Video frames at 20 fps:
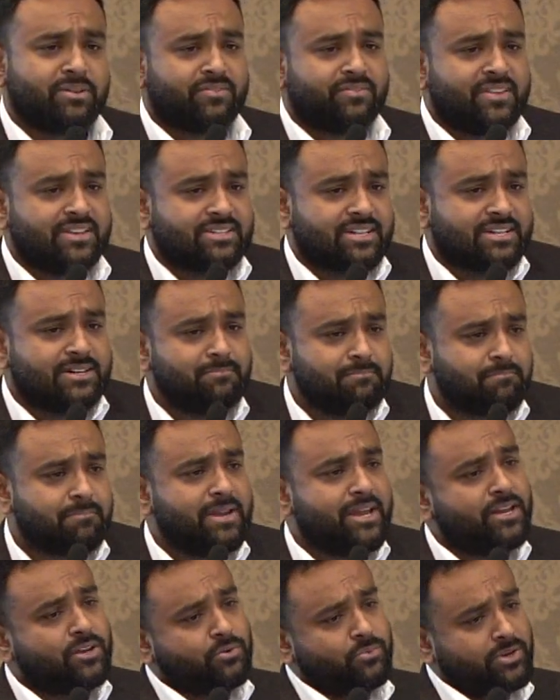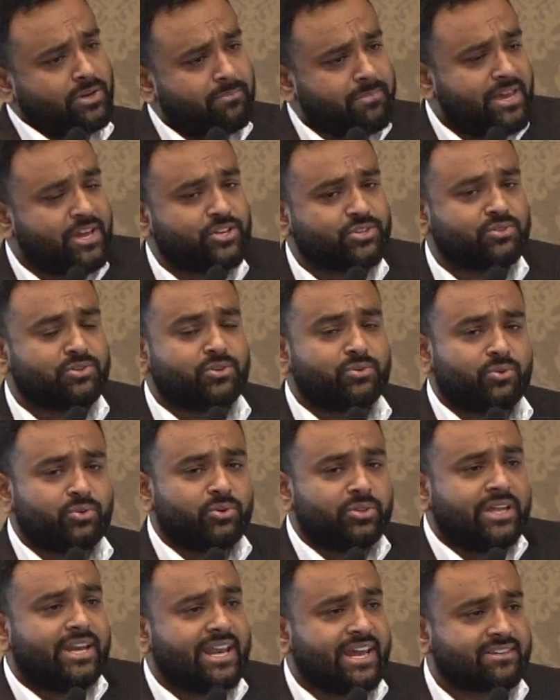If there's a complaint, you will make sure you
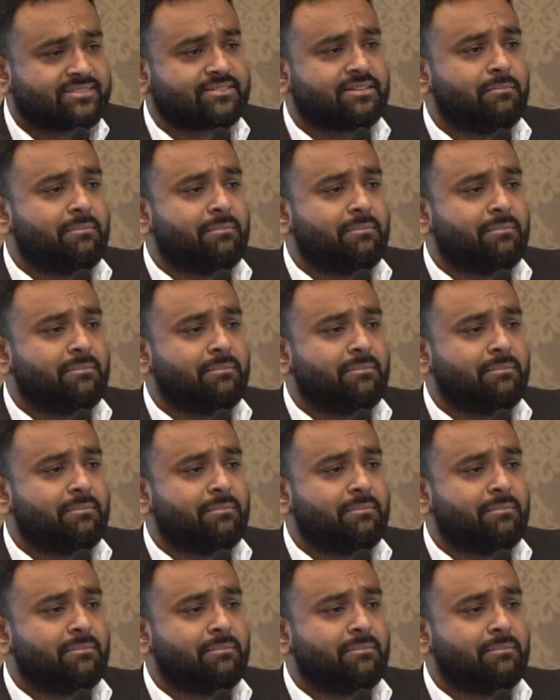go that extra